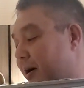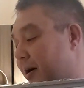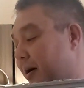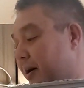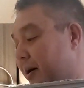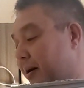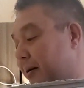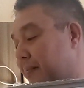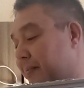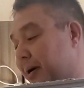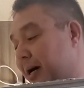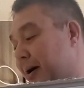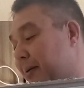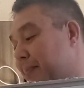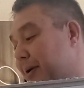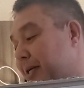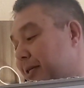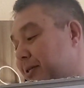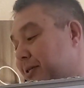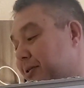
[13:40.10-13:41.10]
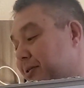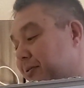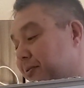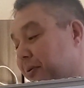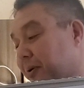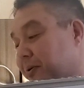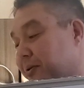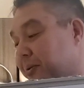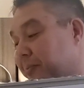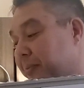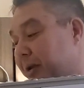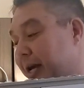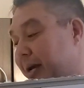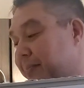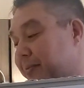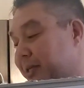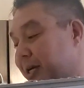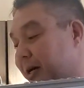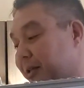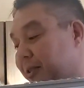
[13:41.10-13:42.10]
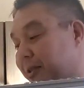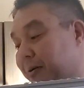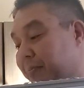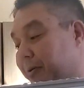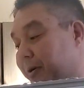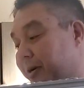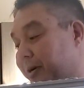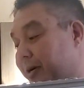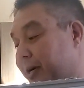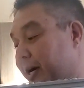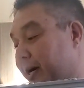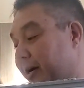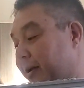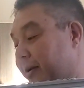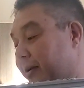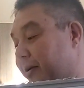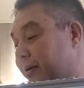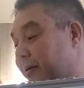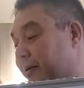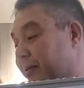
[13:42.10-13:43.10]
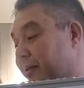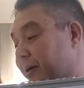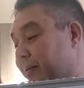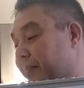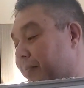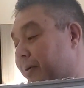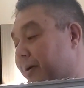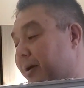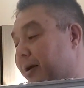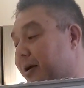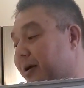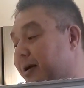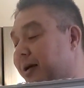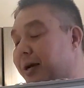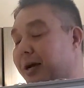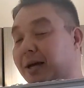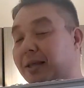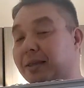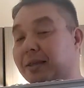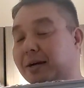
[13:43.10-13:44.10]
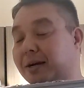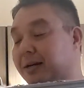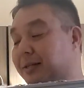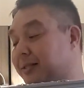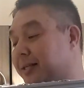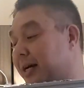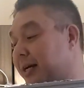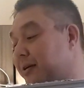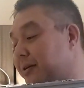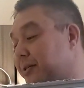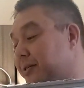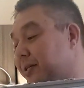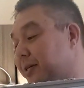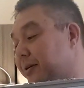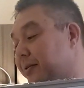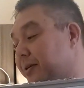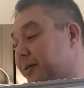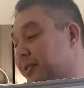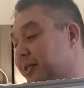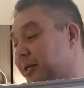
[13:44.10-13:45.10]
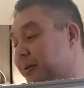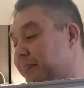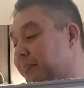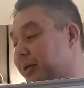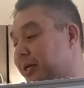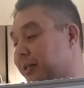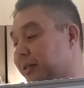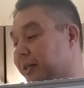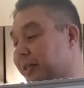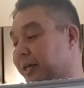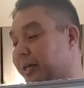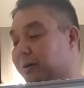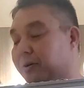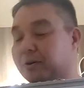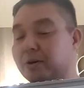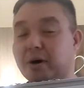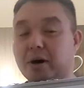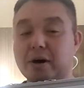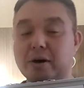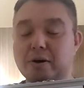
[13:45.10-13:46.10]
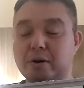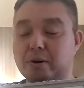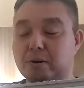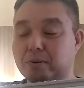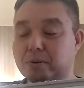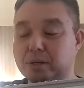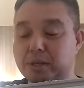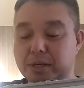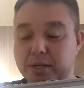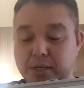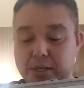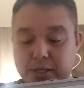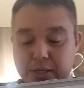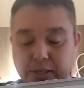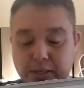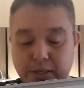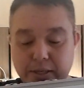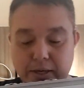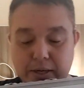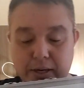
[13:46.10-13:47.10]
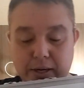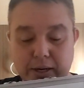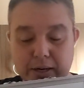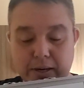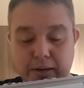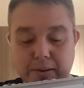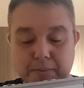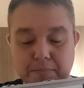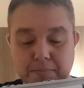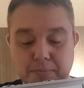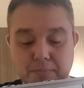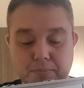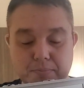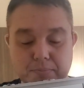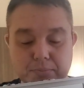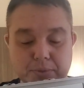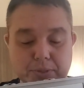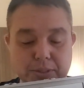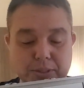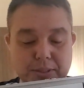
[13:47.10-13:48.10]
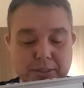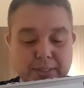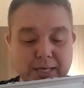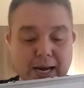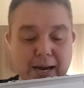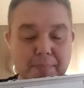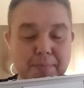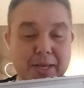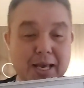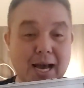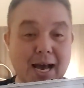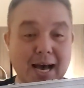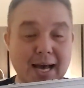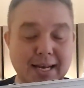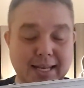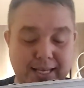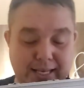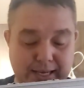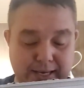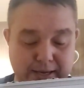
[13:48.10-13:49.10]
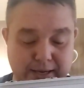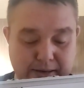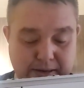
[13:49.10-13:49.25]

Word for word: Um, I'll mention, throw some names out there, but you're not going to know them. In the Contender Series, he beat Leonardo um, Damiani.